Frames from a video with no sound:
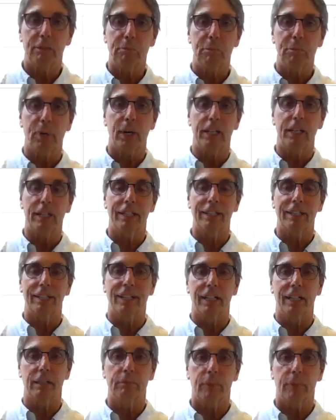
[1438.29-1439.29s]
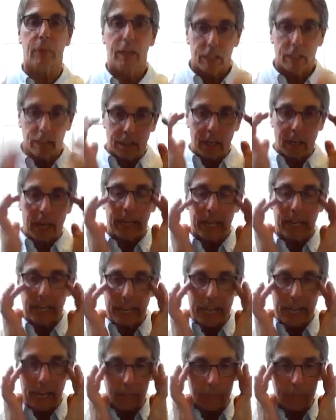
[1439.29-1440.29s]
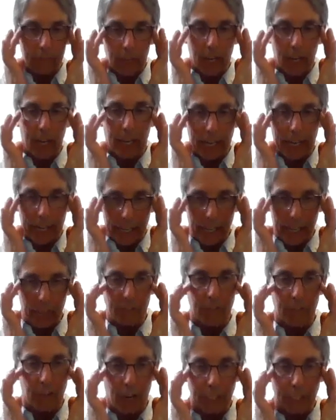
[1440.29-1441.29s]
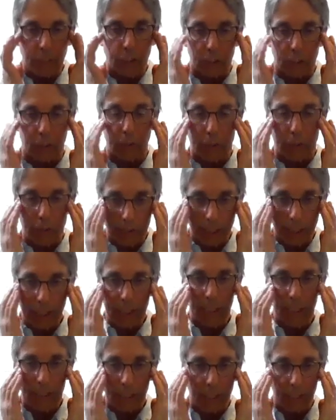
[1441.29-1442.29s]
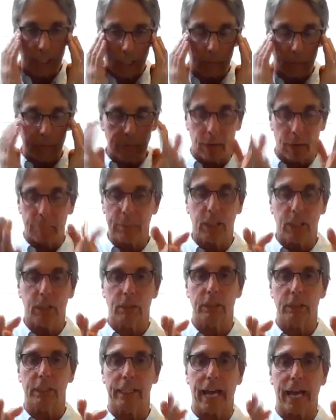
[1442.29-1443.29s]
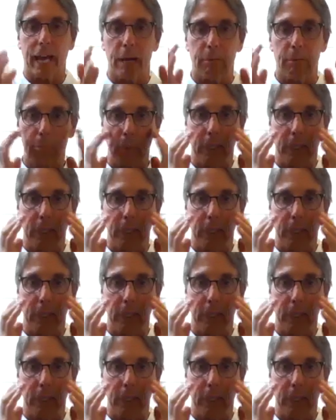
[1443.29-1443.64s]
but I had to have eye surgery, not because of that,